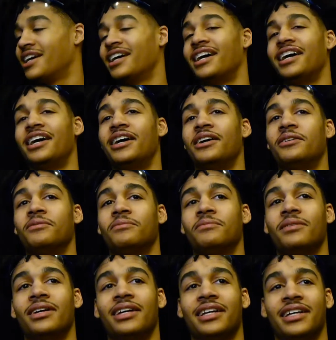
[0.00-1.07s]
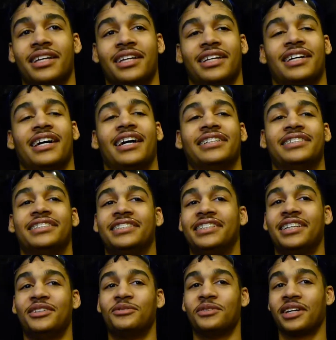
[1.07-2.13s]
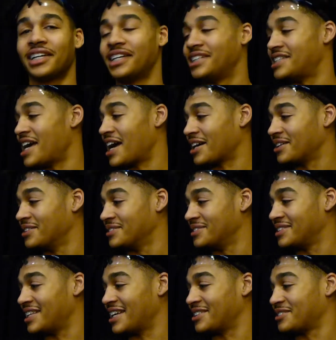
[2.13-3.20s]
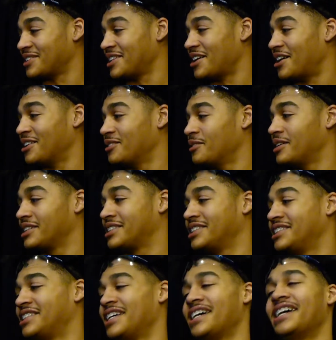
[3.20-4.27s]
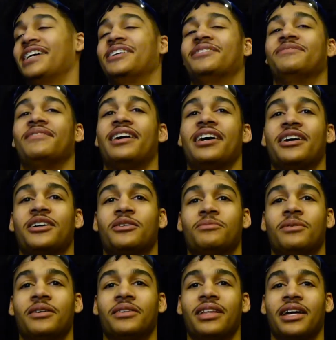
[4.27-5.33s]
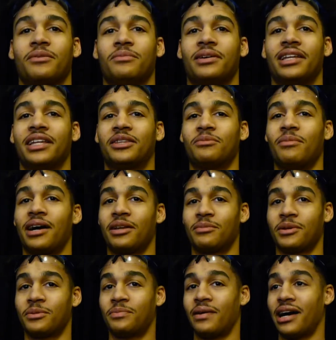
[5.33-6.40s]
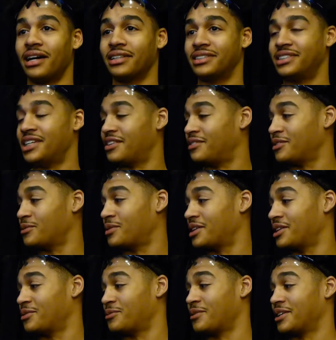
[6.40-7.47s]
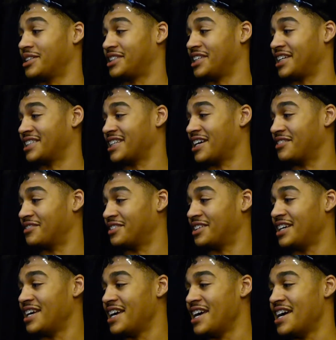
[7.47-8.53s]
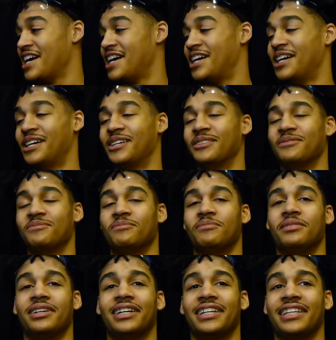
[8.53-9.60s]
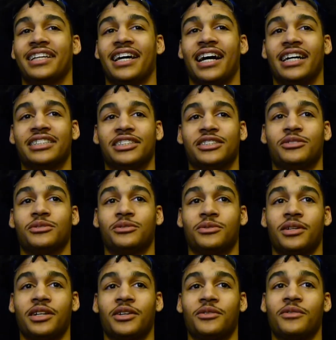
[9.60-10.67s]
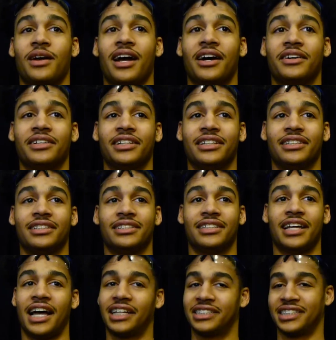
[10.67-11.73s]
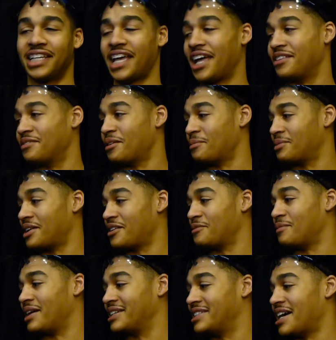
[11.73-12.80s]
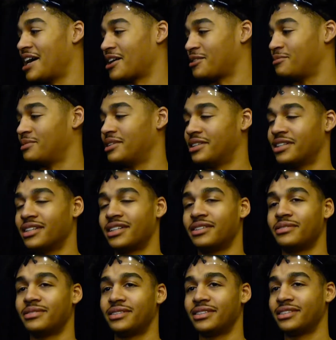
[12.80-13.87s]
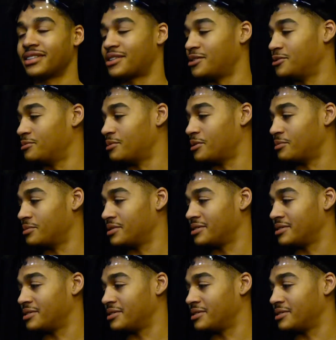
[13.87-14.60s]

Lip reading: I just didn't want to get tackled. That's really all it was. I heard about like being at the bottom of the pile is definitely one of the worst things ever. But I just was running around and I just gave up and everybody tackled me. And it was just a cool moment.